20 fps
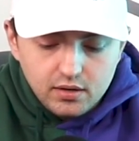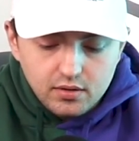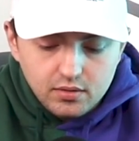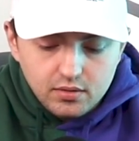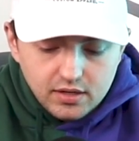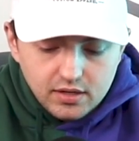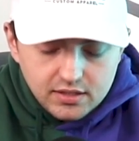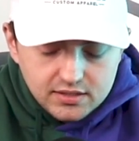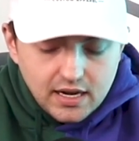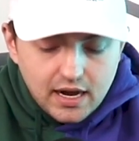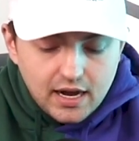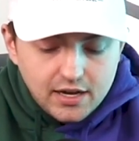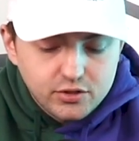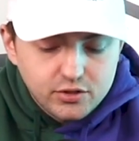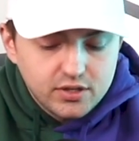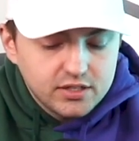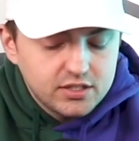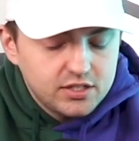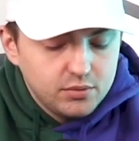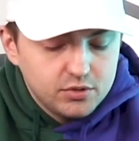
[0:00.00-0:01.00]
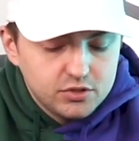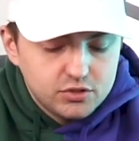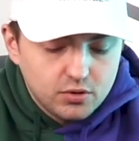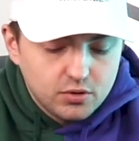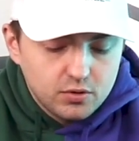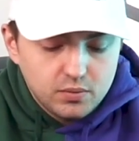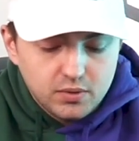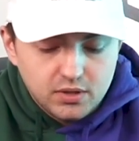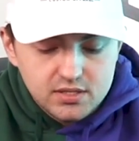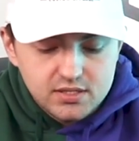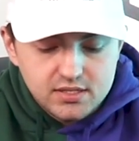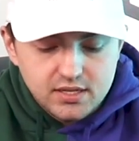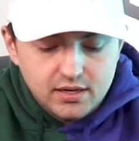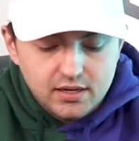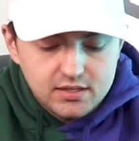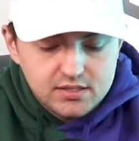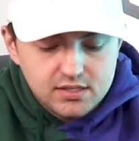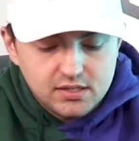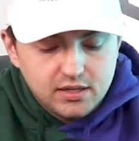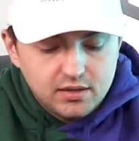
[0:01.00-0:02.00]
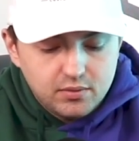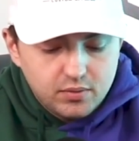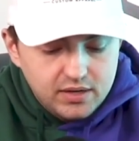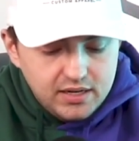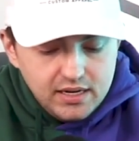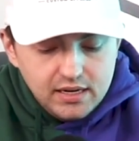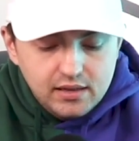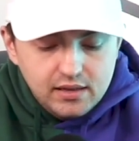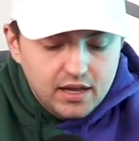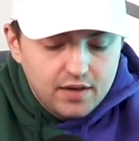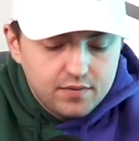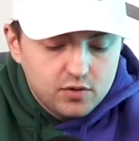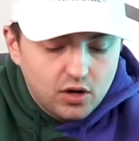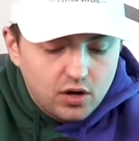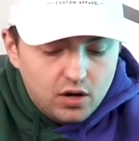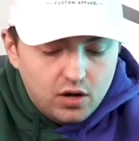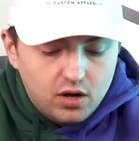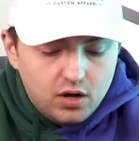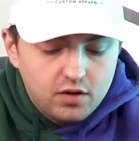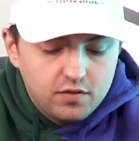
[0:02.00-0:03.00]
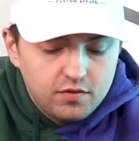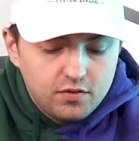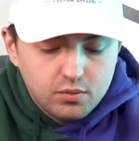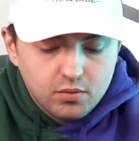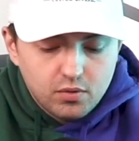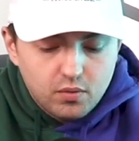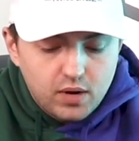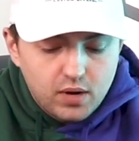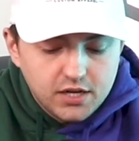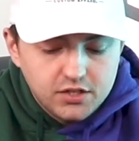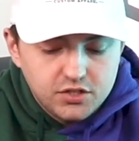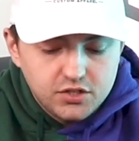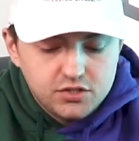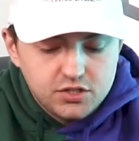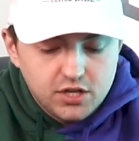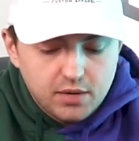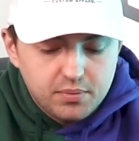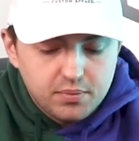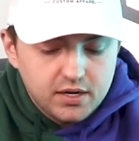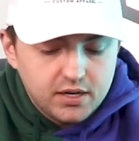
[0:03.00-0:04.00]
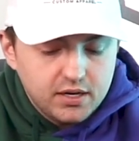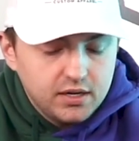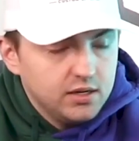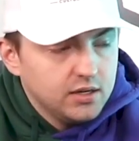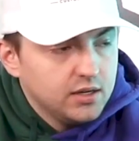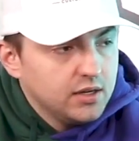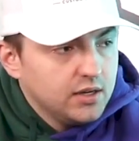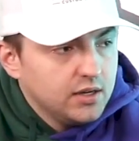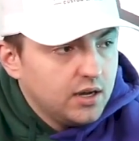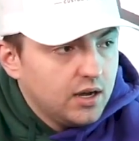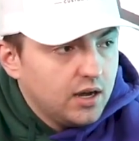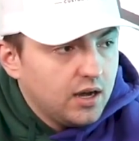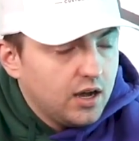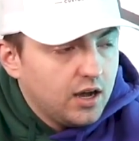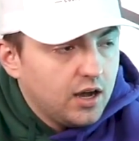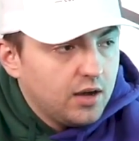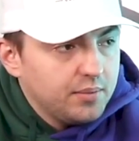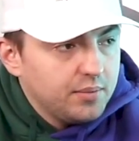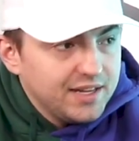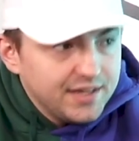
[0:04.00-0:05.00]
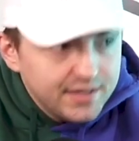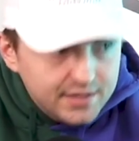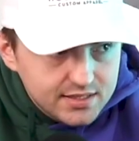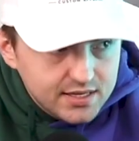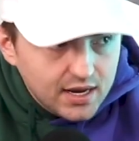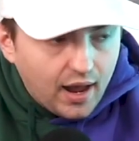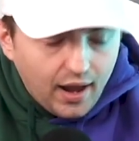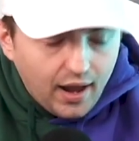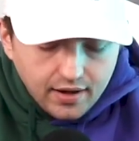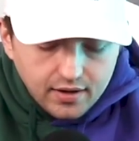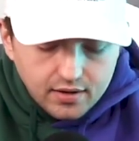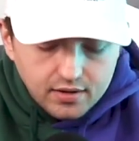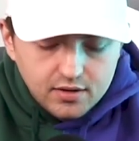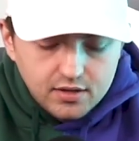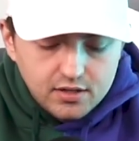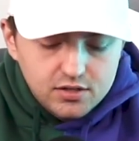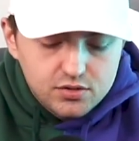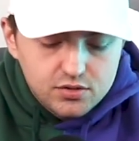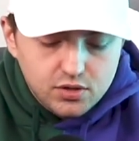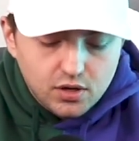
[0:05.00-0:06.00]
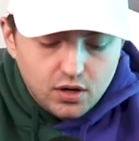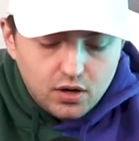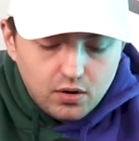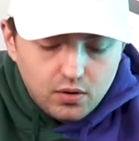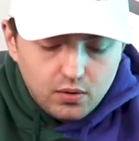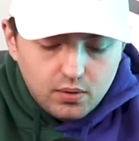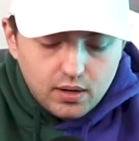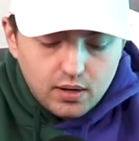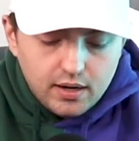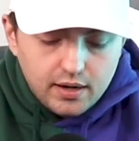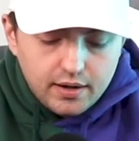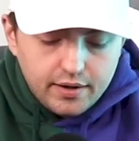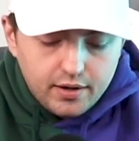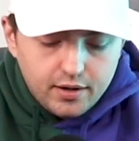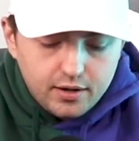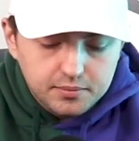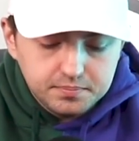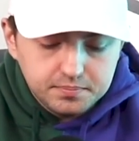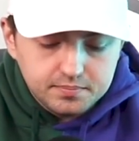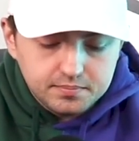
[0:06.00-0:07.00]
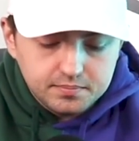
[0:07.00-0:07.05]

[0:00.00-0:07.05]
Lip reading: it's contradicting what Jordan Willis said, and said that when he left, all of them were watching Jeopardy inside. So